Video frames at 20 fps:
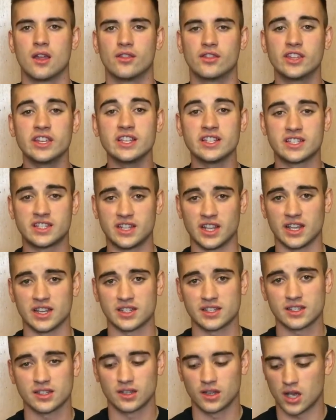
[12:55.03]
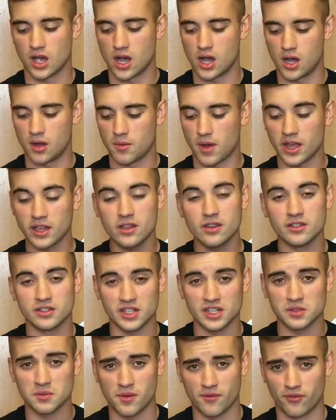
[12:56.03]
These discs, I
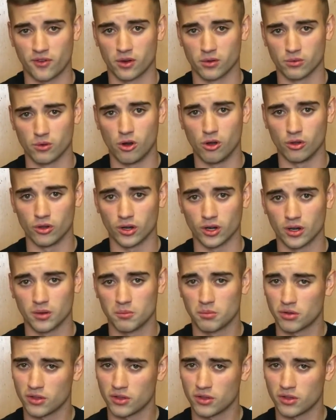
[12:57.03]
use this one for a roller.